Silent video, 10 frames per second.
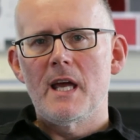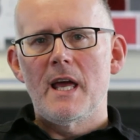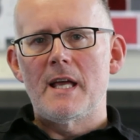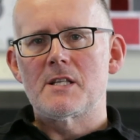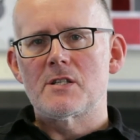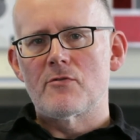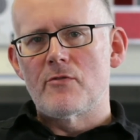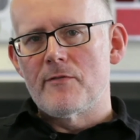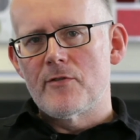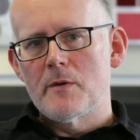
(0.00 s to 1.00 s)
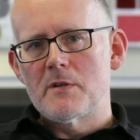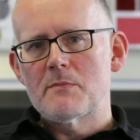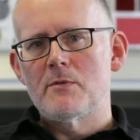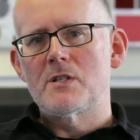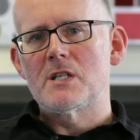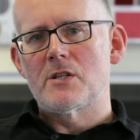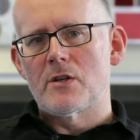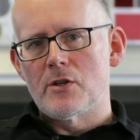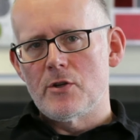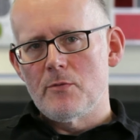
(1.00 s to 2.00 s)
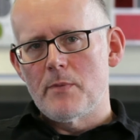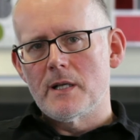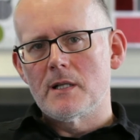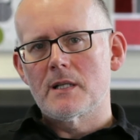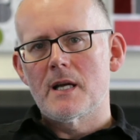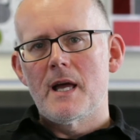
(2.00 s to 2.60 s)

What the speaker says: Is this a refurbishment? Is it a new build?